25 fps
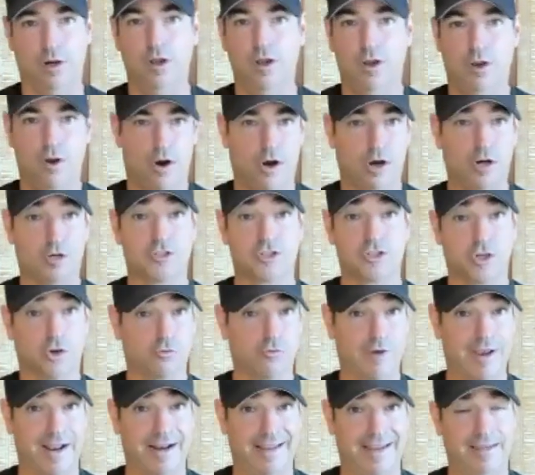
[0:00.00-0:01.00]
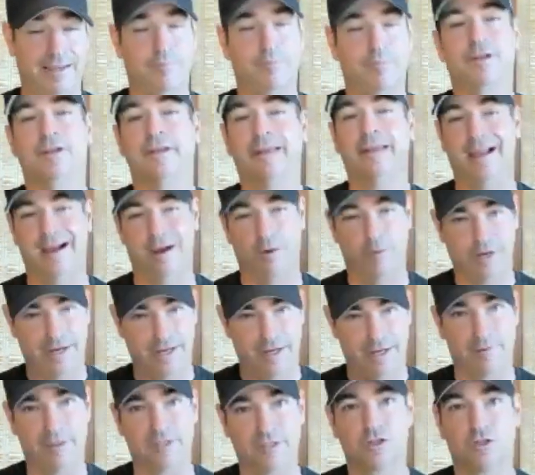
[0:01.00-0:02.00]
aren't so ready, but now we get
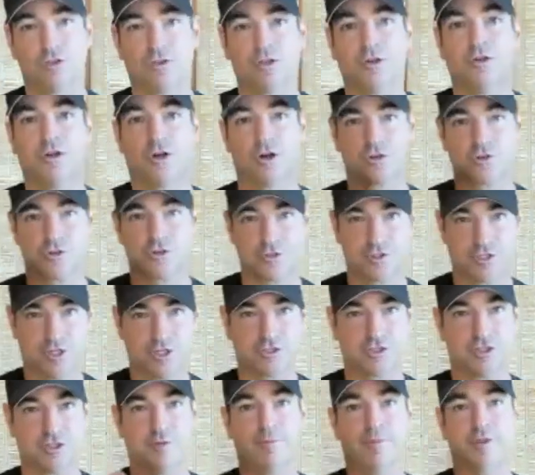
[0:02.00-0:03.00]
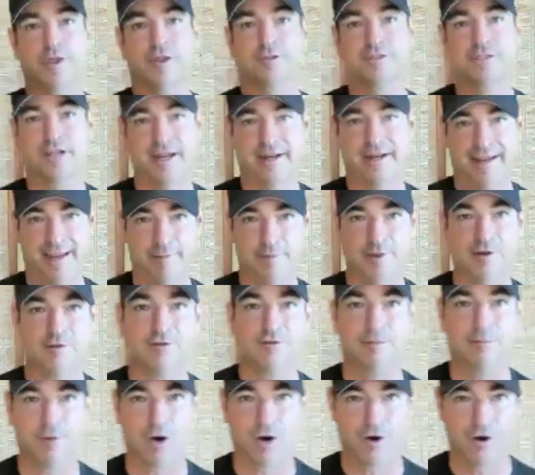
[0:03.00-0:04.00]
them into the nurture system, the dynamic
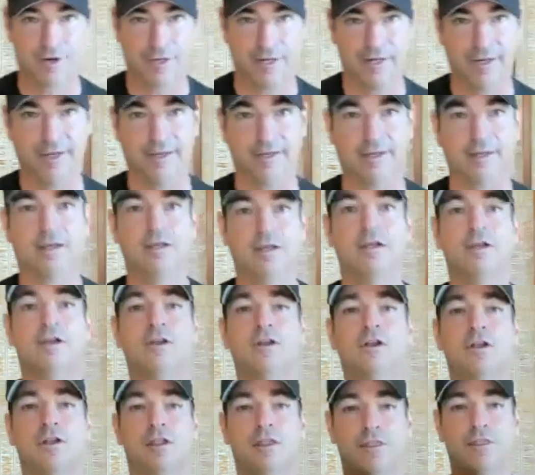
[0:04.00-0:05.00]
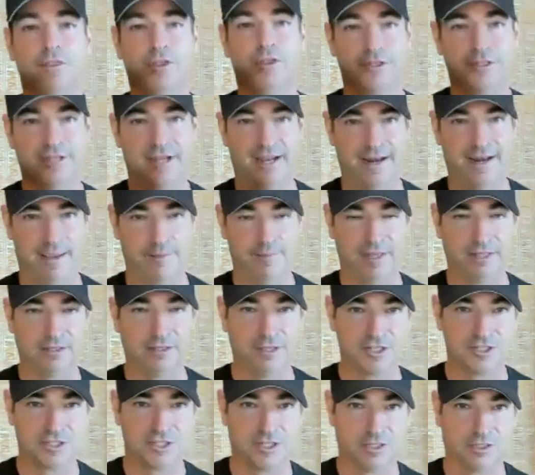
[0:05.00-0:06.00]
remarketing, the dynamic
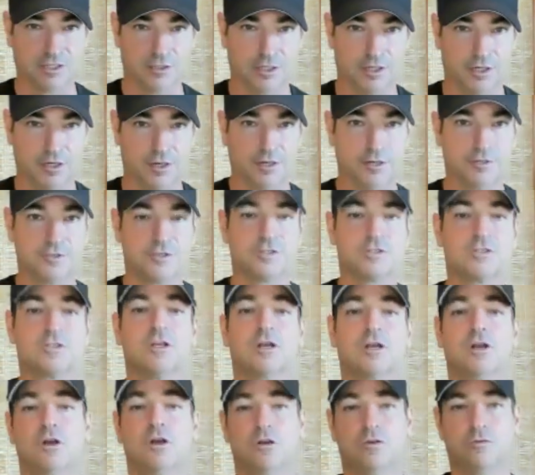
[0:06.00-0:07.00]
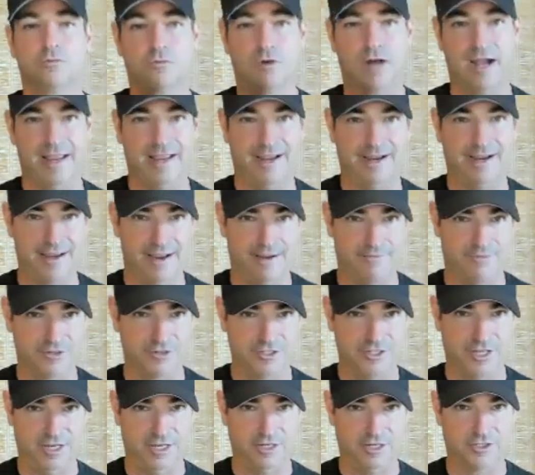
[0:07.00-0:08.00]
listing alerts, Raya
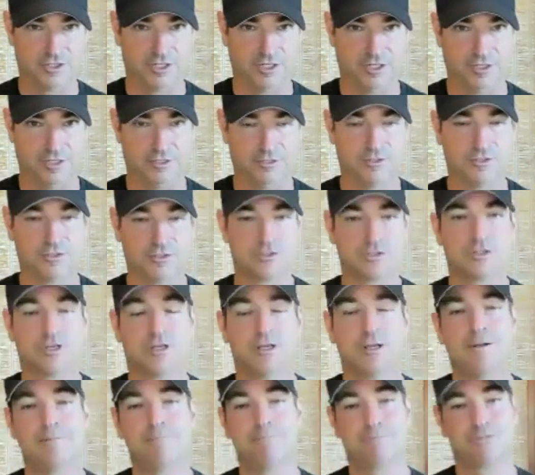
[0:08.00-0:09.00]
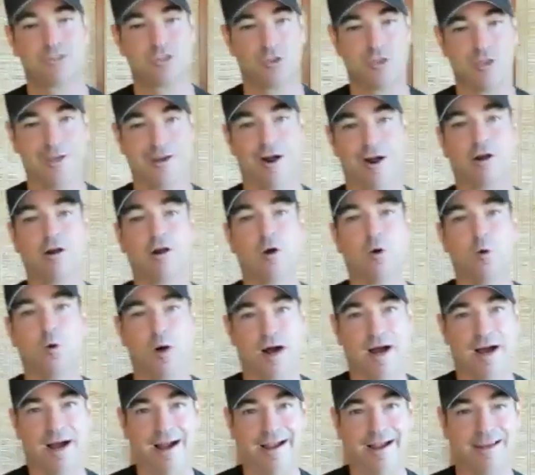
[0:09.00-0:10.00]
conversations. So the
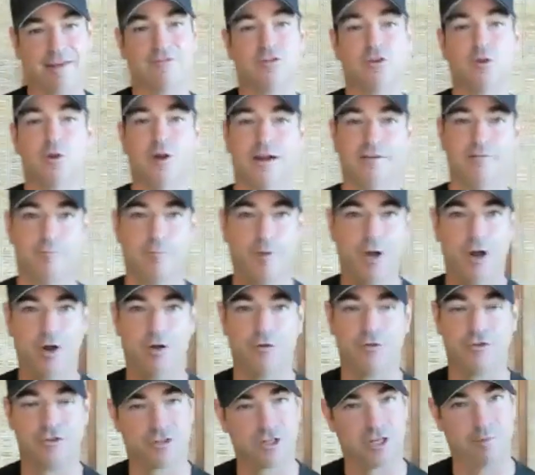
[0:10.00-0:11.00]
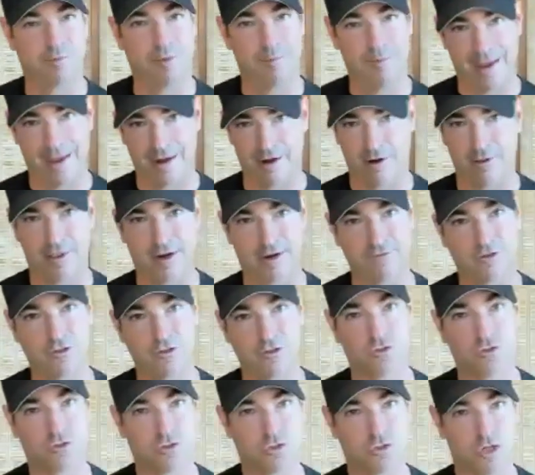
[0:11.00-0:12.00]
ROI, if you have both, is going to be better than if you
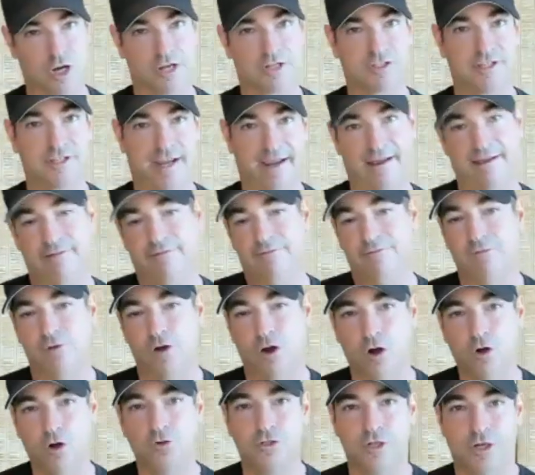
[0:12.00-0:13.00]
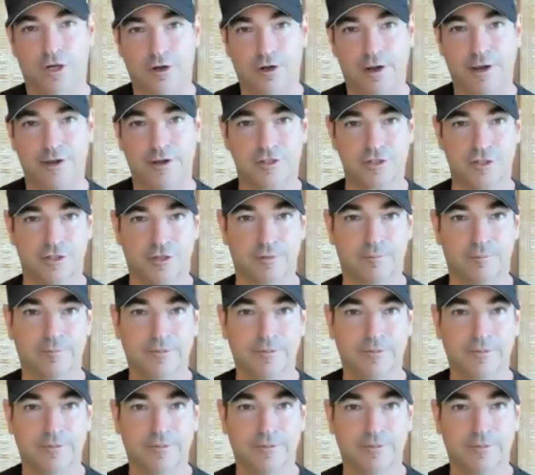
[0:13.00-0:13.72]
just have Ojo, I assume.